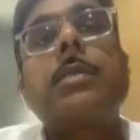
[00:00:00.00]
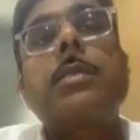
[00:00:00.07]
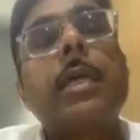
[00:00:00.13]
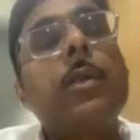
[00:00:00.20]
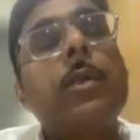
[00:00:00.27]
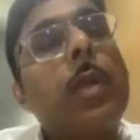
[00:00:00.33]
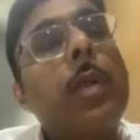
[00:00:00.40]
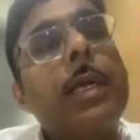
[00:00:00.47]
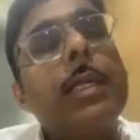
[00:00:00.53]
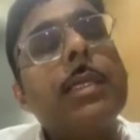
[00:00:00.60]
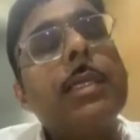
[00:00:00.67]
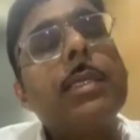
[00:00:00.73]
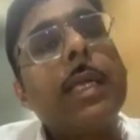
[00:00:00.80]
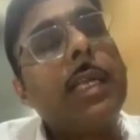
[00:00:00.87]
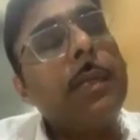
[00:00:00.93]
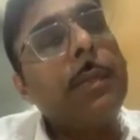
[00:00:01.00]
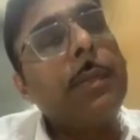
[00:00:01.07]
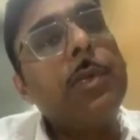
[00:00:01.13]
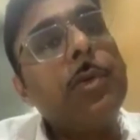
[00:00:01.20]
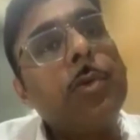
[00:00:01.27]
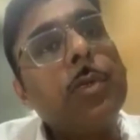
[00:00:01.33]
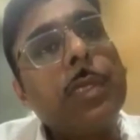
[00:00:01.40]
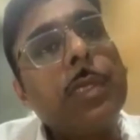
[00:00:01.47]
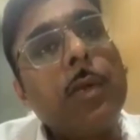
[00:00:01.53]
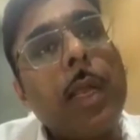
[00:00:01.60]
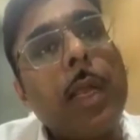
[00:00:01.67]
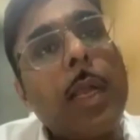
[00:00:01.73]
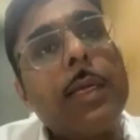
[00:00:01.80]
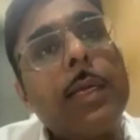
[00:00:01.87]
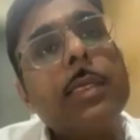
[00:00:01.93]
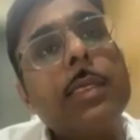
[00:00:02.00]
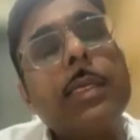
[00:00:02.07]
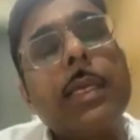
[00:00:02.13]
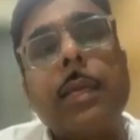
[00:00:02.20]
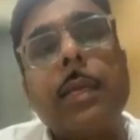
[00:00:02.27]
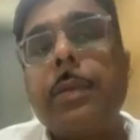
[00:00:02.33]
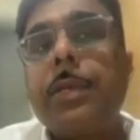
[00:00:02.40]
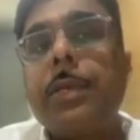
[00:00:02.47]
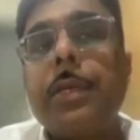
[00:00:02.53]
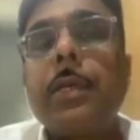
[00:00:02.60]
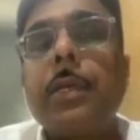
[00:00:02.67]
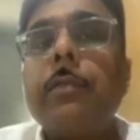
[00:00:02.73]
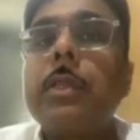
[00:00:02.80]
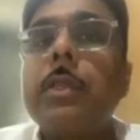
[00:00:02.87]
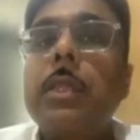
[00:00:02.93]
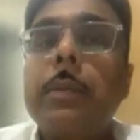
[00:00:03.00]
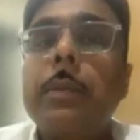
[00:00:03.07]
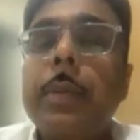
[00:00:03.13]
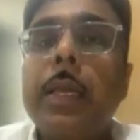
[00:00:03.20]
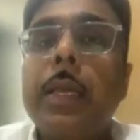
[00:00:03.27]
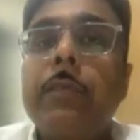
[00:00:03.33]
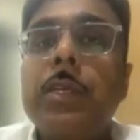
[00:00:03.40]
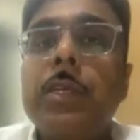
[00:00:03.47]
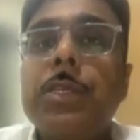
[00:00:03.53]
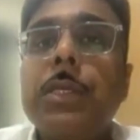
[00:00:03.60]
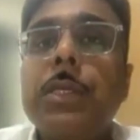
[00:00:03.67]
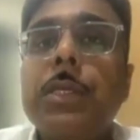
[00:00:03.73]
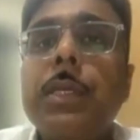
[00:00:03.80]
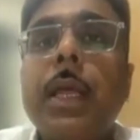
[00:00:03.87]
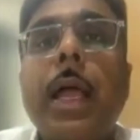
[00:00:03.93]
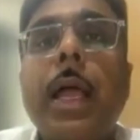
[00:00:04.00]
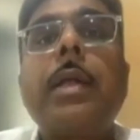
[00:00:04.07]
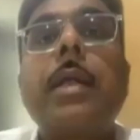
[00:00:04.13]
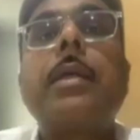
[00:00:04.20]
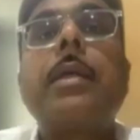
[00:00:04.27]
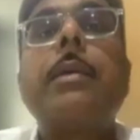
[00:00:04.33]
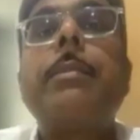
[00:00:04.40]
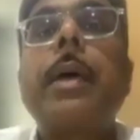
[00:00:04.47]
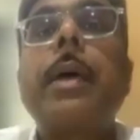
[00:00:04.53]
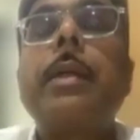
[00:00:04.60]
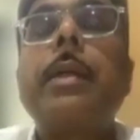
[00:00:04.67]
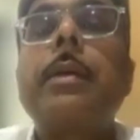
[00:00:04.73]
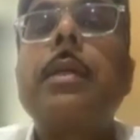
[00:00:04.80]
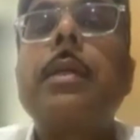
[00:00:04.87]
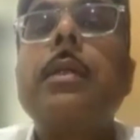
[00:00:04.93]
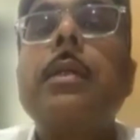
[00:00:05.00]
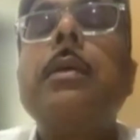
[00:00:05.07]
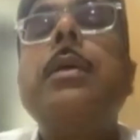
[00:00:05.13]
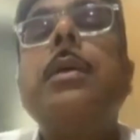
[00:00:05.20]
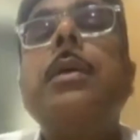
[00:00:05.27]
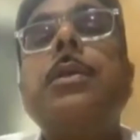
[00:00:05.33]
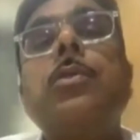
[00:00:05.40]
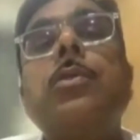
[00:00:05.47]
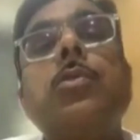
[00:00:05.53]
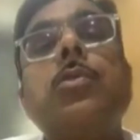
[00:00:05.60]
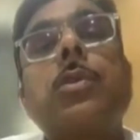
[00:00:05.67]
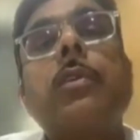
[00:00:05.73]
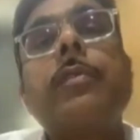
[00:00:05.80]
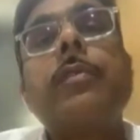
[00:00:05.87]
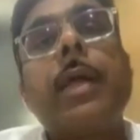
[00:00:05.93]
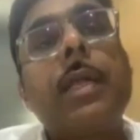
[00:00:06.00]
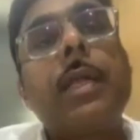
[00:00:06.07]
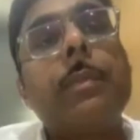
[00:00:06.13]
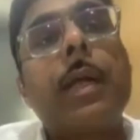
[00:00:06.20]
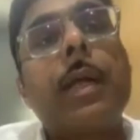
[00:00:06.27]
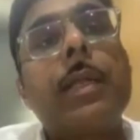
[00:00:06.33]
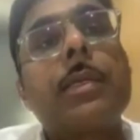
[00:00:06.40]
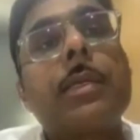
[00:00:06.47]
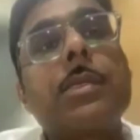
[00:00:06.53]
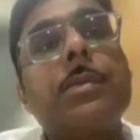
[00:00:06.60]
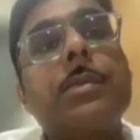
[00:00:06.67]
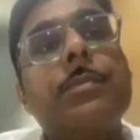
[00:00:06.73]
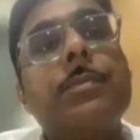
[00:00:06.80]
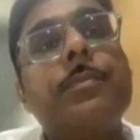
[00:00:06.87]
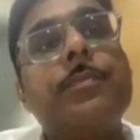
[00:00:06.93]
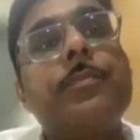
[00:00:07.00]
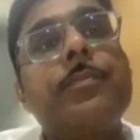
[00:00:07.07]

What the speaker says: Cellulitis, edema due to cellulitis can be treated with limb elevation and empirical use of antibiotics.